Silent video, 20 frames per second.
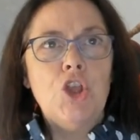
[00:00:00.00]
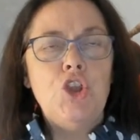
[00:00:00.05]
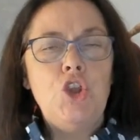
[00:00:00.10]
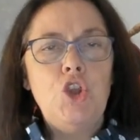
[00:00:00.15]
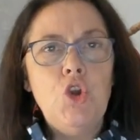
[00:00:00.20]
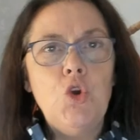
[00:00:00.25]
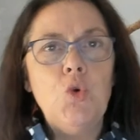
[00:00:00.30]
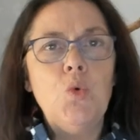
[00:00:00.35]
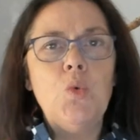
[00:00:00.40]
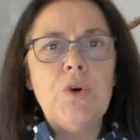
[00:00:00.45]

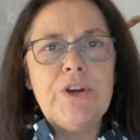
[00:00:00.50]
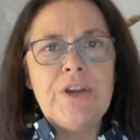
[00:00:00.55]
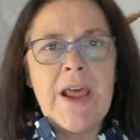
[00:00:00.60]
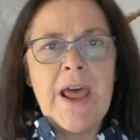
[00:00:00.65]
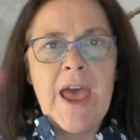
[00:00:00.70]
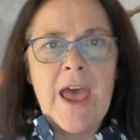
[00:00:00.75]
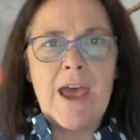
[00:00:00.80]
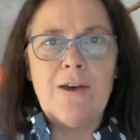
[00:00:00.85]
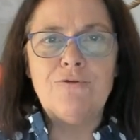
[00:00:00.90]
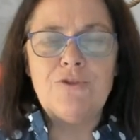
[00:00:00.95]
You would
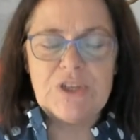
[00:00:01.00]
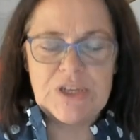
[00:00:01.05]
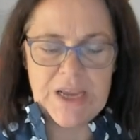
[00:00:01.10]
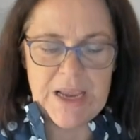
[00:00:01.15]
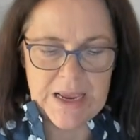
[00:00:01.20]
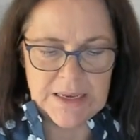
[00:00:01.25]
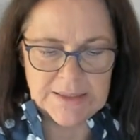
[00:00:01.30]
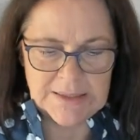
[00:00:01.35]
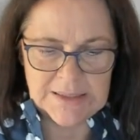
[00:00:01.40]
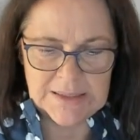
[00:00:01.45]
have
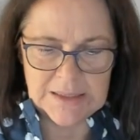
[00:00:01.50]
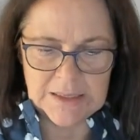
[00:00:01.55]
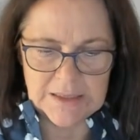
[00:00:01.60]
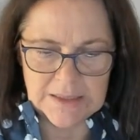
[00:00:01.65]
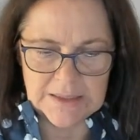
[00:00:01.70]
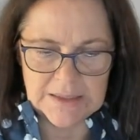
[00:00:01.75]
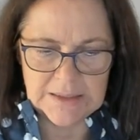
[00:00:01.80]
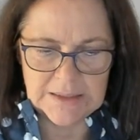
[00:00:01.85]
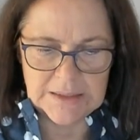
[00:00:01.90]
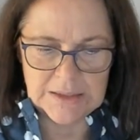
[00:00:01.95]

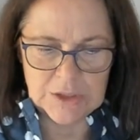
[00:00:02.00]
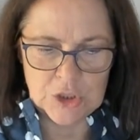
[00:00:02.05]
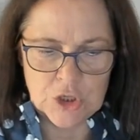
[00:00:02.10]
dancers